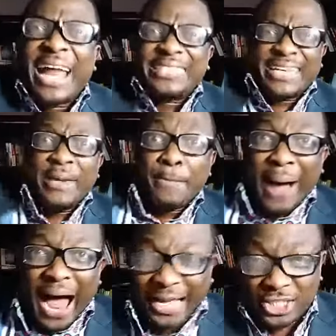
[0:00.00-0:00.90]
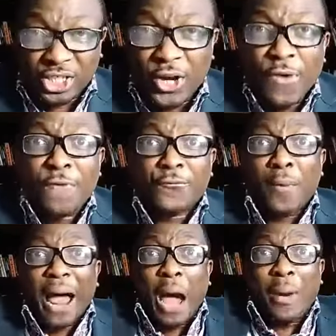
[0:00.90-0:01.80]
emerge
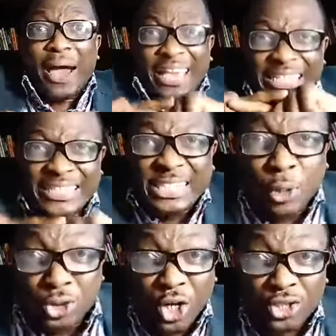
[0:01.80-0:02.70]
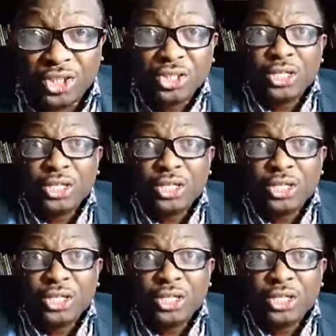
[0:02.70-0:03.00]
from our institutions,